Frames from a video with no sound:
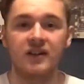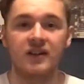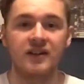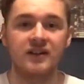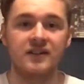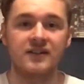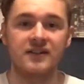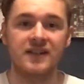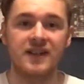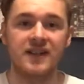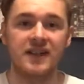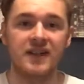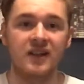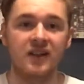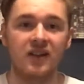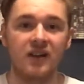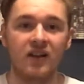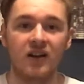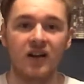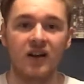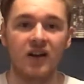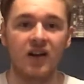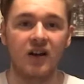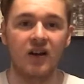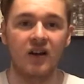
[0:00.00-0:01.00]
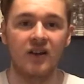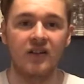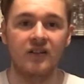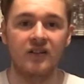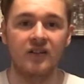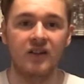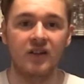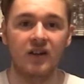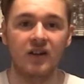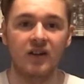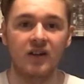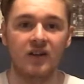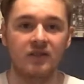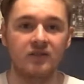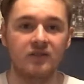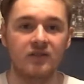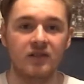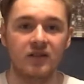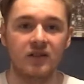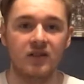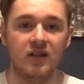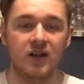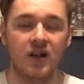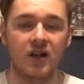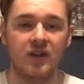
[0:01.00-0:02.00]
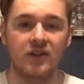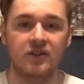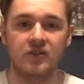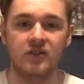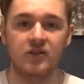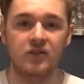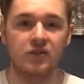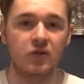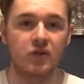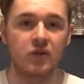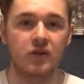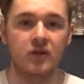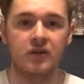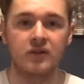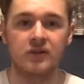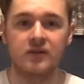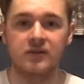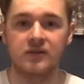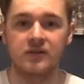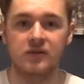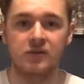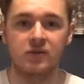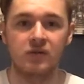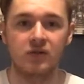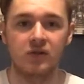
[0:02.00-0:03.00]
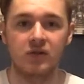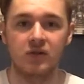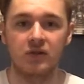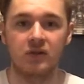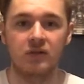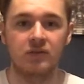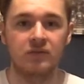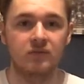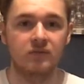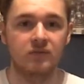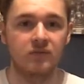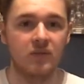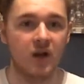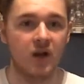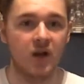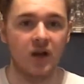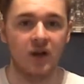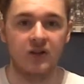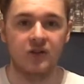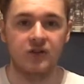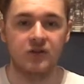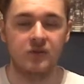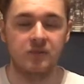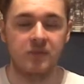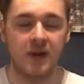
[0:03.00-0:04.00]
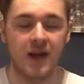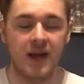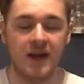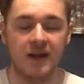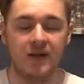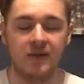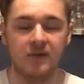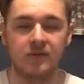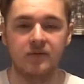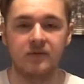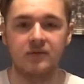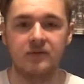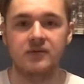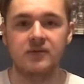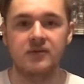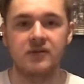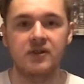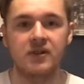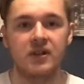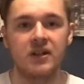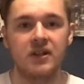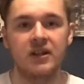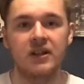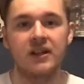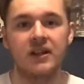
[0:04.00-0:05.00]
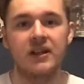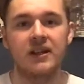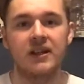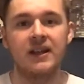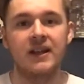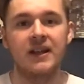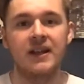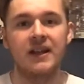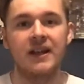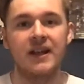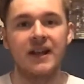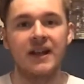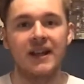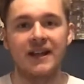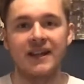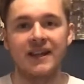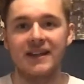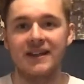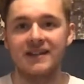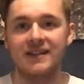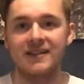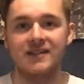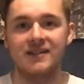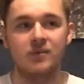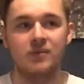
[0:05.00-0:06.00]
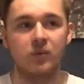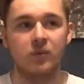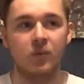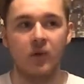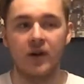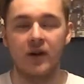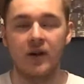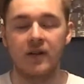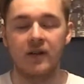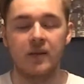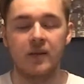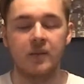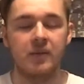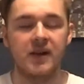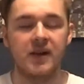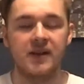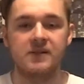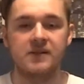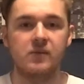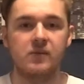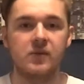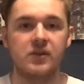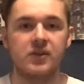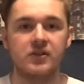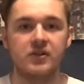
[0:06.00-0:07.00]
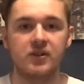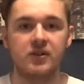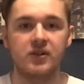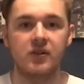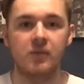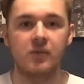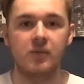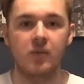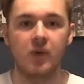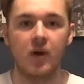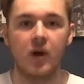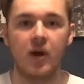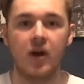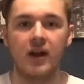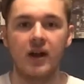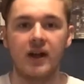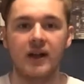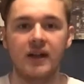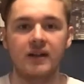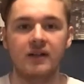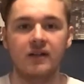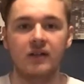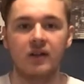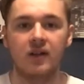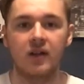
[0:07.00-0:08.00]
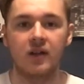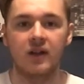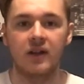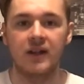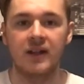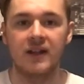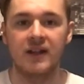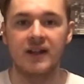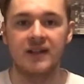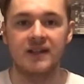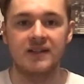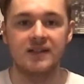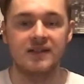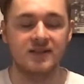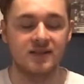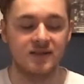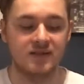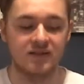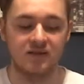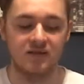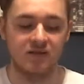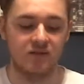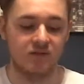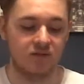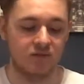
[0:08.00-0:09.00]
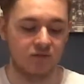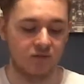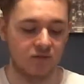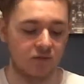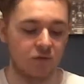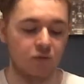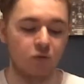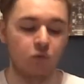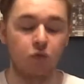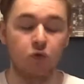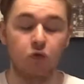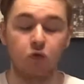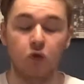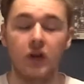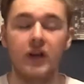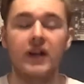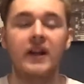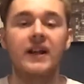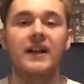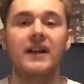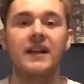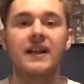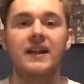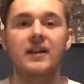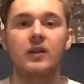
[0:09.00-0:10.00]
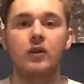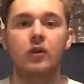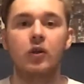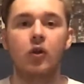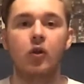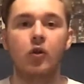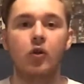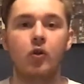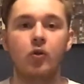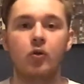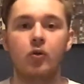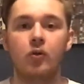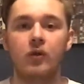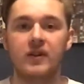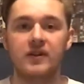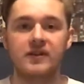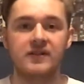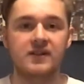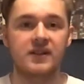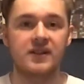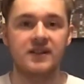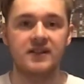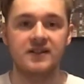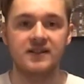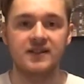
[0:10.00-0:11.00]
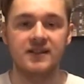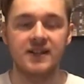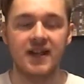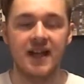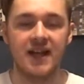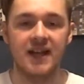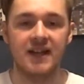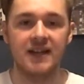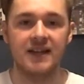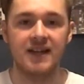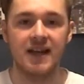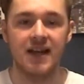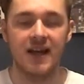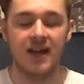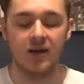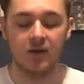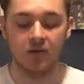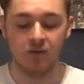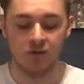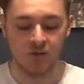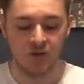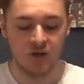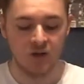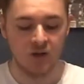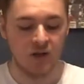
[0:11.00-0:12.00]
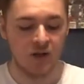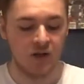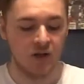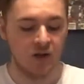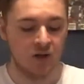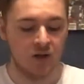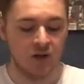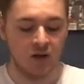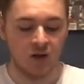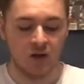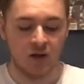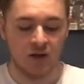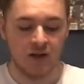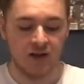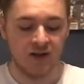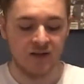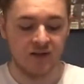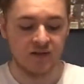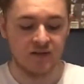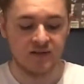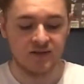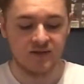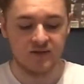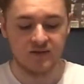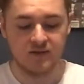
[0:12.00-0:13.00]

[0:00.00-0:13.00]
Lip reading: a sneaker under $100 or £100, it's one of the best ones you can buy. It's really cool. It's going to stand out. A